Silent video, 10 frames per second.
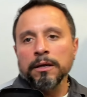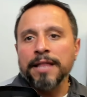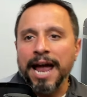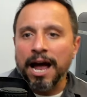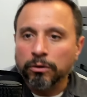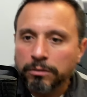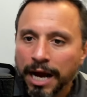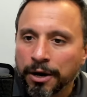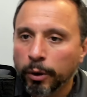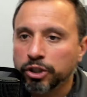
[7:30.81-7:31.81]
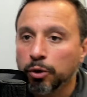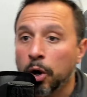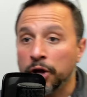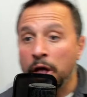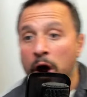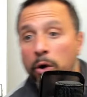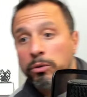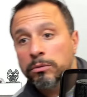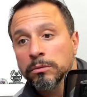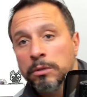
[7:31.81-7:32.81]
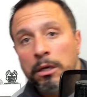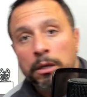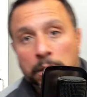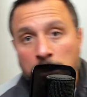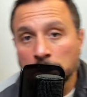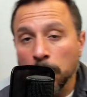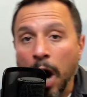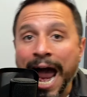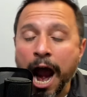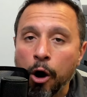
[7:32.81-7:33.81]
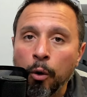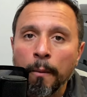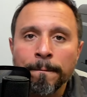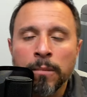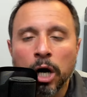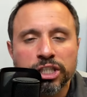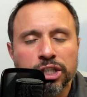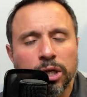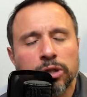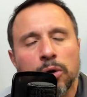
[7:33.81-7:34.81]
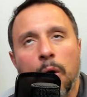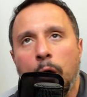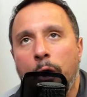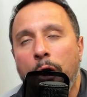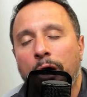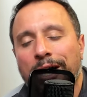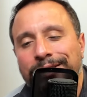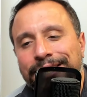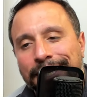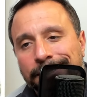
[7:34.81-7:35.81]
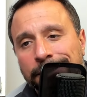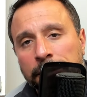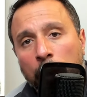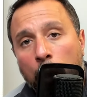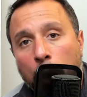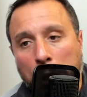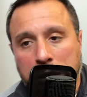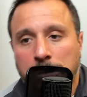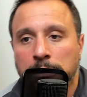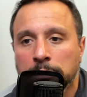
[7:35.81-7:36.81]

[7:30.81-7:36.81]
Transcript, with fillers: Now, I know what you want to know. How much does all of this cost?